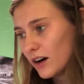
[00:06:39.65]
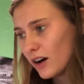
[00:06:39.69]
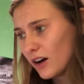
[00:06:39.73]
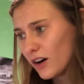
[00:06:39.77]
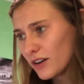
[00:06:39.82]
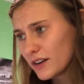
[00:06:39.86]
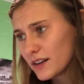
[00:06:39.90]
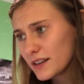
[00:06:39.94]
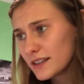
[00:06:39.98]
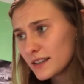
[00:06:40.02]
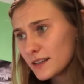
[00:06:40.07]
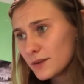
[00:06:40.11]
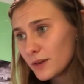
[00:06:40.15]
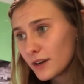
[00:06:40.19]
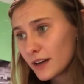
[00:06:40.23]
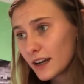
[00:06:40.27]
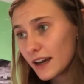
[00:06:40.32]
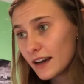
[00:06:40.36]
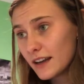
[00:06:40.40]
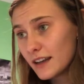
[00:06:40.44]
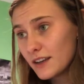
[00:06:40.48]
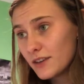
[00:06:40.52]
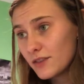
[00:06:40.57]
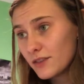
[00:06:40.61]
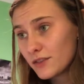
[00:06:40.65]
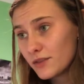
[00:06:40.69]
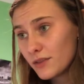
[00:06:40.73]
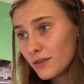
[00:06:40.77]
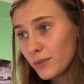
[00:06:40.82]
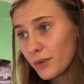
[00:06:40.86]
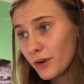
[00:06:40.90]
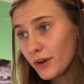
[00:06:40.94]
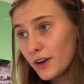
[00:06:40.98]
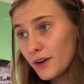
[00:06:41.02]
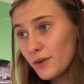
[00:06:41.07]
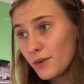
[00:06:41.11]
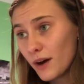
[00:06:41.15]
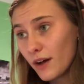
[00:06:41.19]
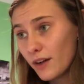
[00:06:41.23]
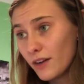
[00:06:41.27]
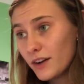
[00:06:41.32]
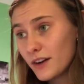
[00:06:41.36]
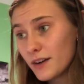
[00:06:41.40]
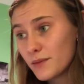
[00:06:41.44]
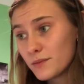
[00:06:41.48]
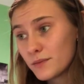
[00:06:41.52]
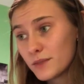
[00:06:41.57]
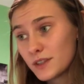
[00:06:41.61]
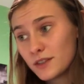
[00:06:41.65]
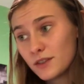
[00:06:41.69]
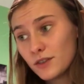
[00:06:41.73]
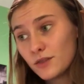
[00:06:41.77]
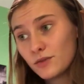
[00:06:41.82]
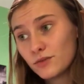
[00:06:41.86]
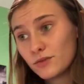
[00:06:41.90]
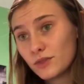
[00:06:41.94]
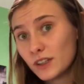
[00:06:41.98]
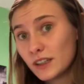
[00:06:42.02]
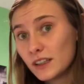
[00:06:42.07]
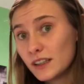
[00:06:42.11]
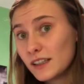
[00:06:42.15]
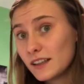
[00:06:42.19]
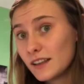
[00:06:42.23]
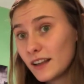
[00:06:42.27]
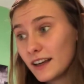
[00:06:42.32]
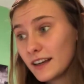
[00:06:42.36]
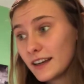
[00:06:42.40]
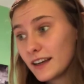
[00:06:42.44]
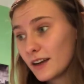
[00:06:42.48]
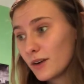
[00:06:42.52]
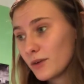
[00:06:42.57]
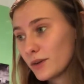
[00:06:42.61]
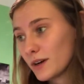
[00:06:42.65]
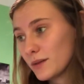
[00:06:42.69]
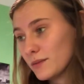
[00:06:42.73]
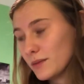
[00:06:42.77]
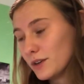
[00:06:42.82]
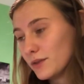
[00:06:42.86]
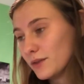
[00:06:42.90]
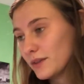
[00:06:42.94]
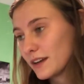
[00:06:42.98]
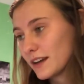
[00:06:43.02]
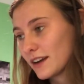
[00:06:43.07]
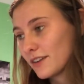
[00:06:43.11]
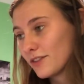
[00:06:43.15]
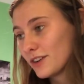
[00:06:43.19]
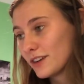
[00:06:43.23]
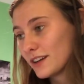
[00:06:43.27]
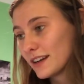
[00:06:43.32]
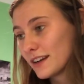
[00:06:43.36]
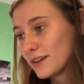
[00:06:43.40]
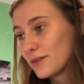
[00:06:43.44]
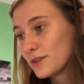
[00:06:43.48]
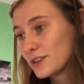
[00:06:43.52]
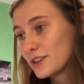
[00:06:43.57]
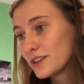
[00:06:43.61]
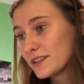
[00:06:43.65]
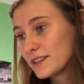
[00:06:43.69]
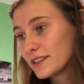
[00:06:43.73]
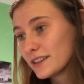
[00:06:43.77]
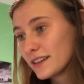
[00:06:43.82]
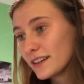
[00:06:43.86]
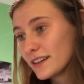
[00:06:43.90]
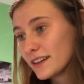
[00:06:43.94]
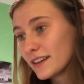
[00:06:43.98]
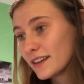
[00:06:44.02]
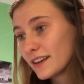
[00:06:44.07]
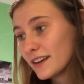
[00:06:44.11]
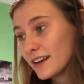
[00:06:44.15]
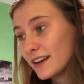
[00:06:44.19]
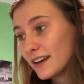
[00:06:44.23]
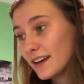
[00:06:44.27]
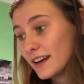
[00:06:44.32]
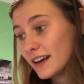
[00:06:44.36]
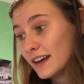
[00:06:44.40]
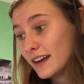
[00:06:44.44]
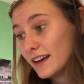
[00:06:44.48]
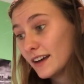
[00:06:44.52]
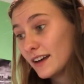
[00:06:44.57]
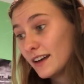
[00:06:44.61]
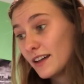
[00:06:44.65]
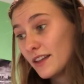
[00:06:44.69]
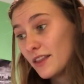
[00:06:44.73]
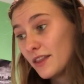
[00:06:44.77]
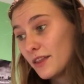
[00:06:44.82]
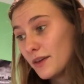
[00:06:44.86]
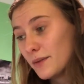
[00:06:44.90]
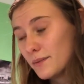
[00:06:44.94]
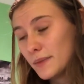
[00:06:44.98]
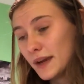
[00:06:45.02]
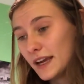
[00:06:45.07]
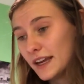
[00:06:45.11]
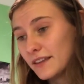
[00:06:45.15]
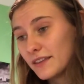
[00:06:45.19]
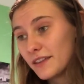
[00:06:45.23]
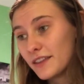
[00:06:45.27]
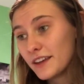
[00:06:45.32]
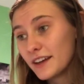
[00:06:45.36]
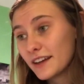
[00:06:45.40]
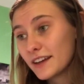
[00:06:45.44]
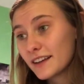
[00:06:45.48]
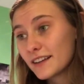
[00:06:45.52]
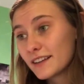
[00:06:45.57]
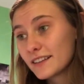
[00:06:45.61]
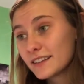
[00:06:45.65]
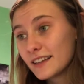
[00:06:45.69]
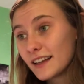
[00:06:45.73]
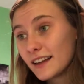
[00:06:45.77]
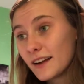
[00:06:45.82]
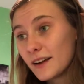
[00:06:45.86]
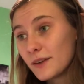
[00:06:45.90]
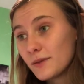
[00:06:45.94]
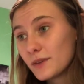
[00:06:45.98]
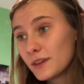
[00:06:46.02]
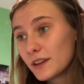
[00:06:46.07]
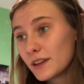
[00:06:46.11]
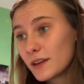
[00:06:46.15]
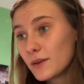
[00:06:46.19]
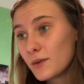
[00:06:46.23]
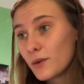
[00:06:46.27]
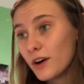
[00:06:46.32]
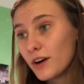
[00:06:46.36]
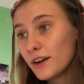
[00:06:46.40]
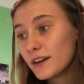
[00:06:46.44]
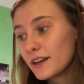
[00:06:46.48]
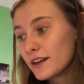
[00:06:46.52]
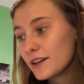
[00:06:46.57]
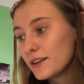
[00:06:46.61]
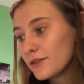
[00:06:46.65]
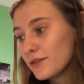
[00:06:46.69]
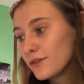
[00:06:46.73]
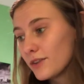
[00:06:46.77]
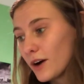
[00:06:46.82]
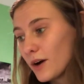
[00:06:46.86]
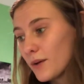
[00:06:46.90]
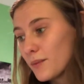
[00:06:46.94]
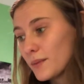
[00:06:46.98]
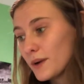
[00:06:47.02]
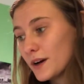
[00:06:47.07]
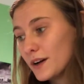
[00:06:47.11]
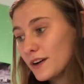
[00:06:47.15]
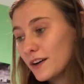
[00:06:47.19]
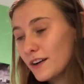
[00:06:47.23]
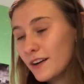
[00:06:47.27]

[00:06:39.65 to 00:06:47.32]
honestly we're getting used to it pretty well, and I'm still really liking what I'm doing every day, which is like the main thing that I really wanted from